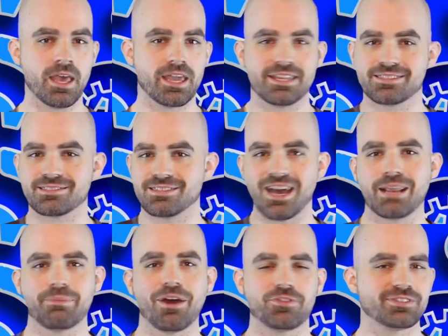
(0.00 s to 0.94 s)
It's not
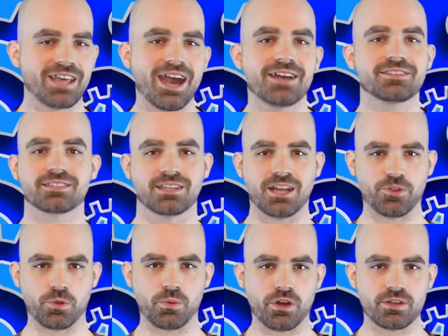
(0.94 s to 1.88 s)
about the task, in
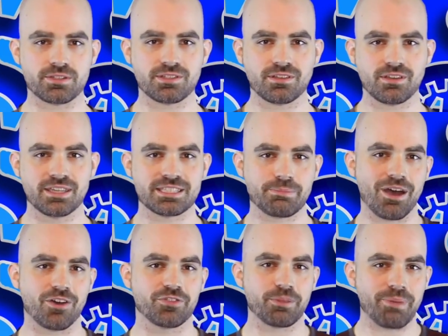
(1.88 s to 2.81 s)
other words. It's
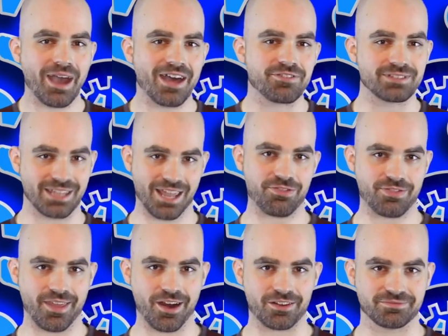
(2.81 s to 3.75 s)
about the path to get
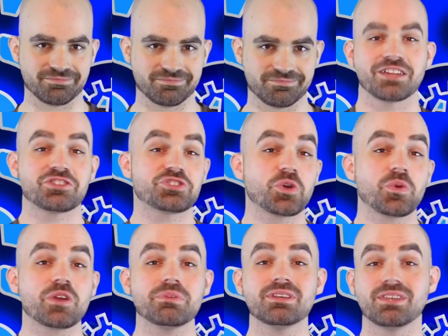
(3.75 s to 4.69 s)
there. And so
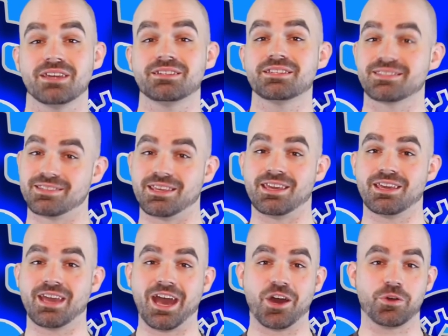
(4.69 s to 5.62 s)
we begin to see
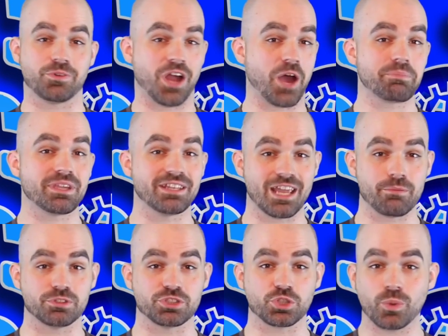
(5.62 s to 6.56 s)
how not being
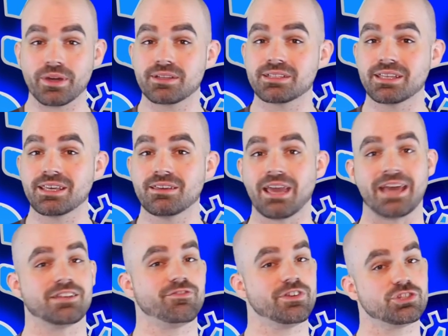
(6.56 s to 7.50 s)
able to quickly
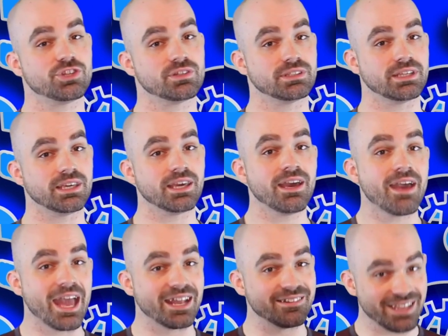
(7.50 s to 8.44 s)
and efficiently
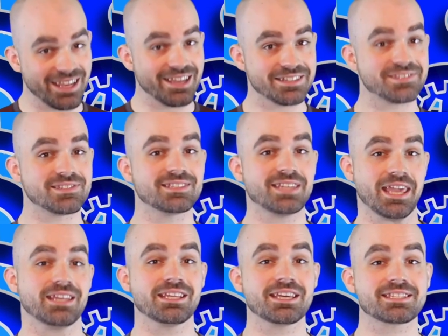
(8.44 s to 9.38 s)
and
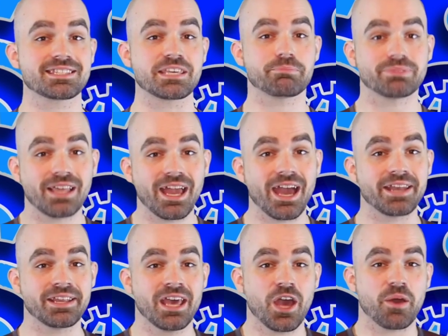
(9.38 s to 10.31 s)
instantaneously
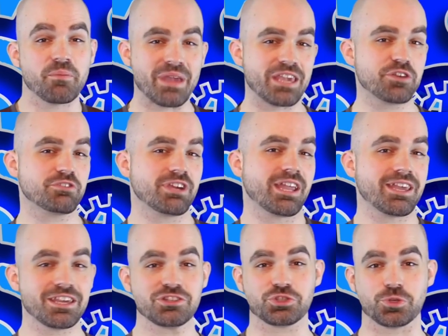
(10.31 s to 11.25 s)
plan may
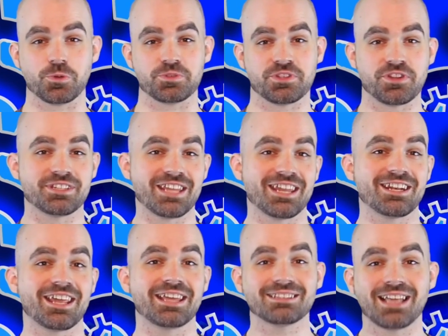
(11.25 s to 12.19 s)
create issues in the
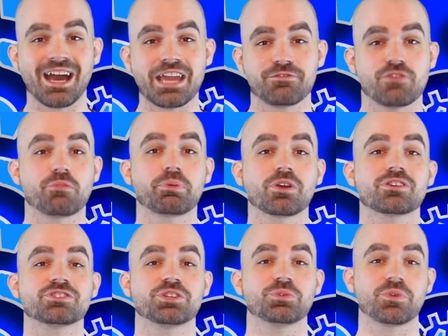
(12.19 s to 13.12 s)
day-to-day life of a
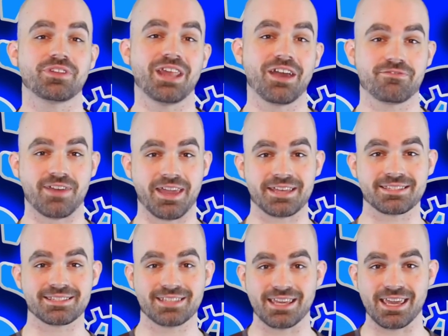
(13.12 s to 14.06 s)
person with an
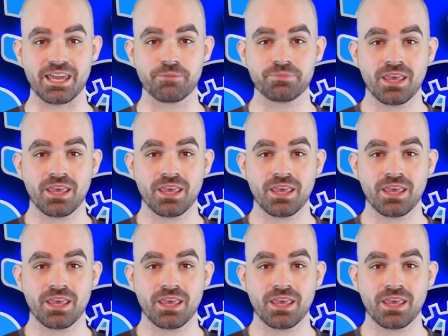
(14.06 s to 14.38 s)
FASD.